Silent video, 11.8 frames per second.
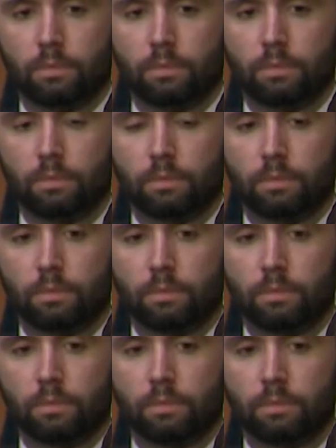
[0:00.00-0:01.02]

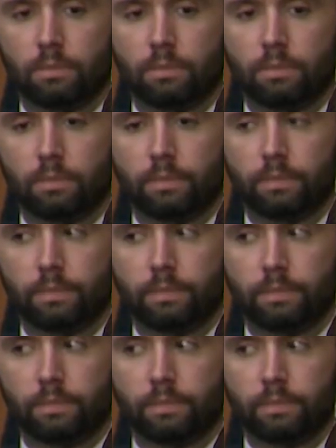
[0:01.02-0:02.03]

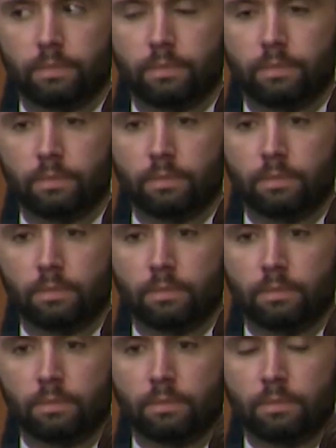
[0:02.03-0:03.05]

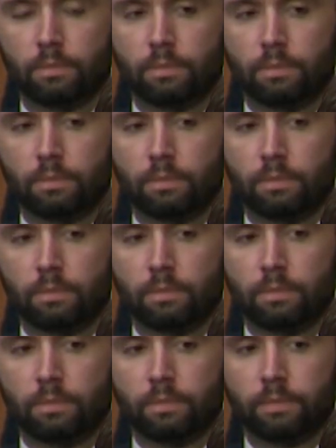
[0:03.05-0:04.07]

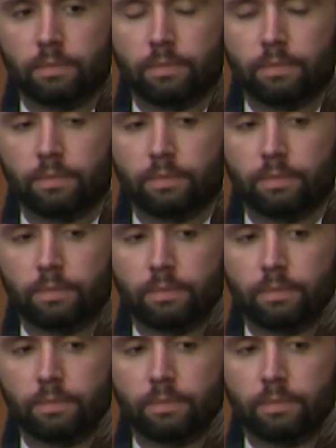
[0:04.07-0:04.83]
(silent)